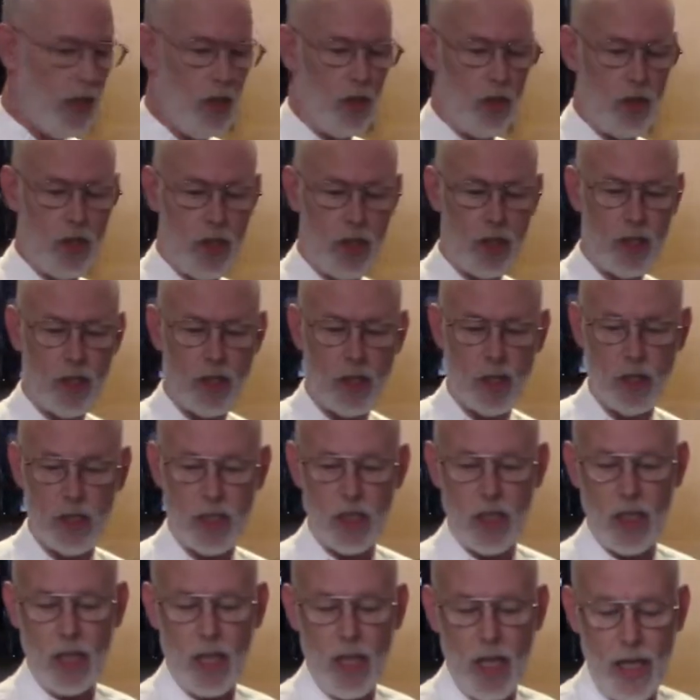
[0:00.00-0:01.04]
are just
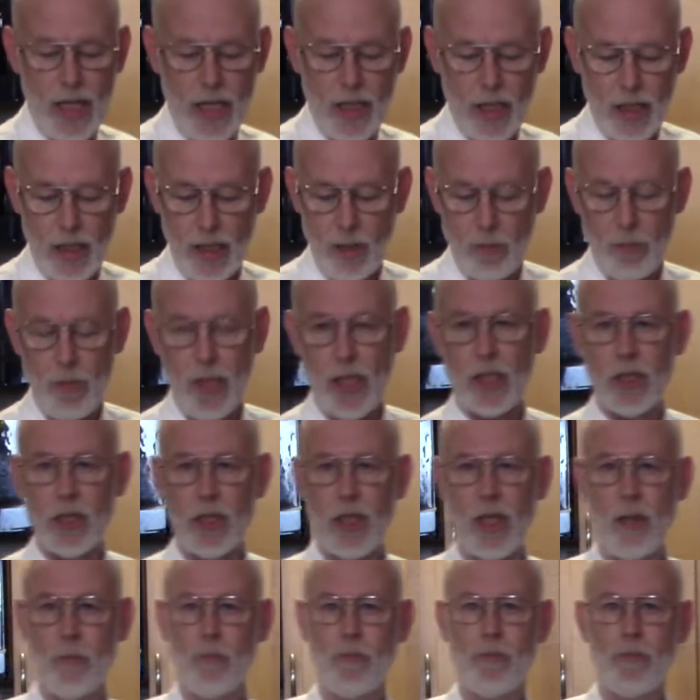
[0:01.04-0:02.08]
slightly mixed
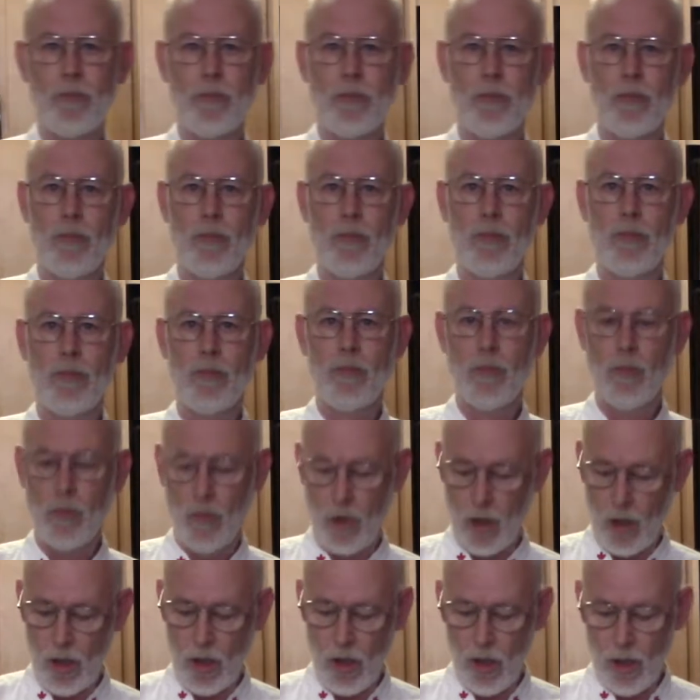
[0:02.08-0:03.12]
up.
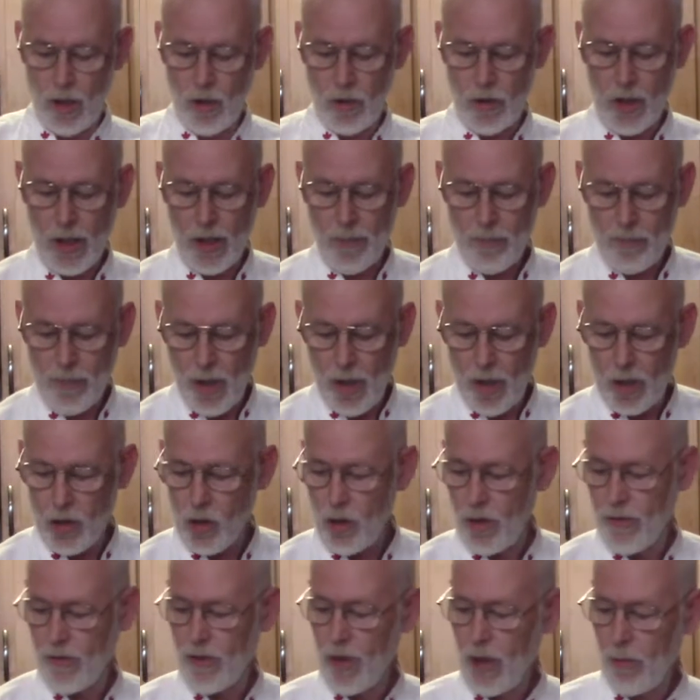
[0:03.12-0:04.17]
Okay,
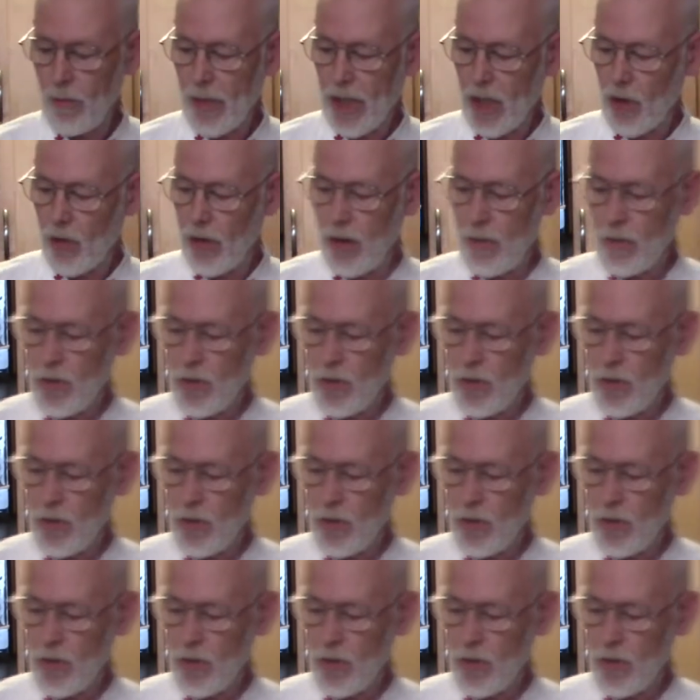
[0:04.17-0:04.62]
so I've got my cream